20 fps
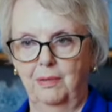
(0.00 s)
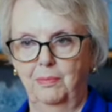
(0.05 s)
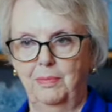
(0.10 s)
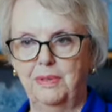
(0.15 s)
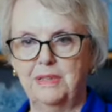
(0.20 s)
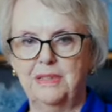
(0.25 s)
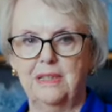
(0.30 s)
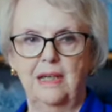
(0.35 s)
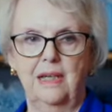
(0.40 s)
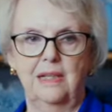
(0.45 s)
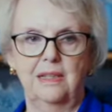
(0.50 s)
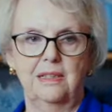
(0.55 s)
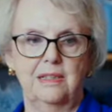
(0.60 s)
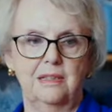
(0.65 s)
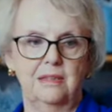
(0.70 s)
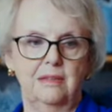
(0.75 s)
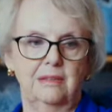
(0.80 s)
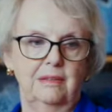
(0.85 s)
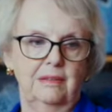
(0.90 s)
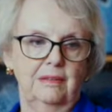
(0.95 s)

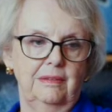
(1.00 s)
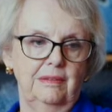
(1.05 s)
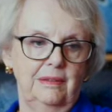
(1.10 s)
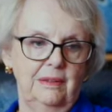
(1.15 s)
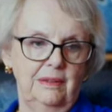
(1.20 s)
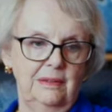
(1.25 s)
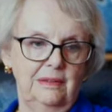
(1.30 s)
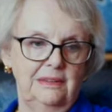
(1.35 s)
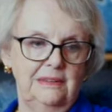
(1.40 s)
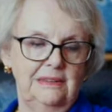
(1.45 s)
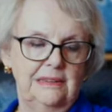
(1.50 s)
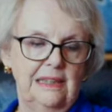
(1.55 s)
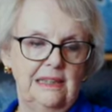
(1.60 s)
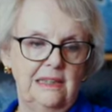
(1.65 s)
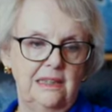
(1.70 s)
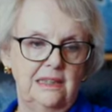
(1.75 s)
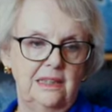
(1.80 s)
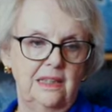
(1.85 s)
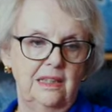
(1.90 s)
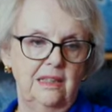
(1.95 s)
besides
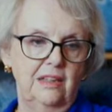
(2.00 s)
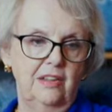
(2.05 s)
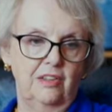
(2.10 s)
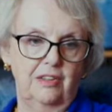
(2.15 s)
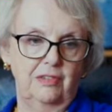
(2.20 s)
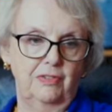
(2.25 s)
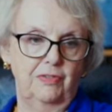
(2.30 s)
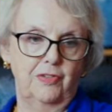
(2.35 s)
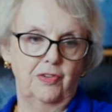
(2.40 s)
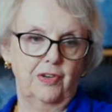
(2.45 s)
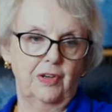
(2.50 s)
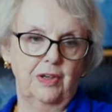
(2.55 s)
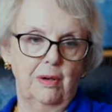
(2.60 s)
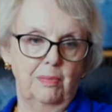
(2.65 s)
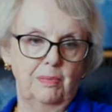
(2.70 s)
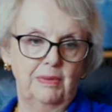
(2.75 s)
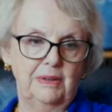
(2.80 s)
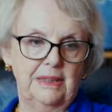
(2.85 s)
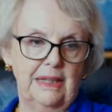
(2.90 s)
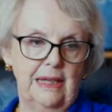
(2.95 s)
tasting good for a
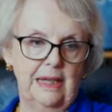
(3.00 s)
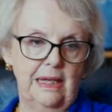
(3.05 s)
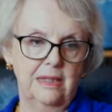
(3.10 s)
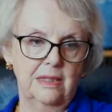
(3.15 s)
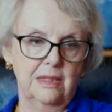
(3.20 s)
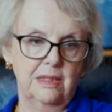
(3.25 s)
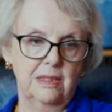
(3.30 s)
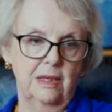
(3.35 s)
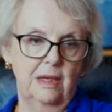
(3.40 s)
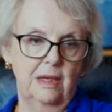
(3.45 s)
couple days?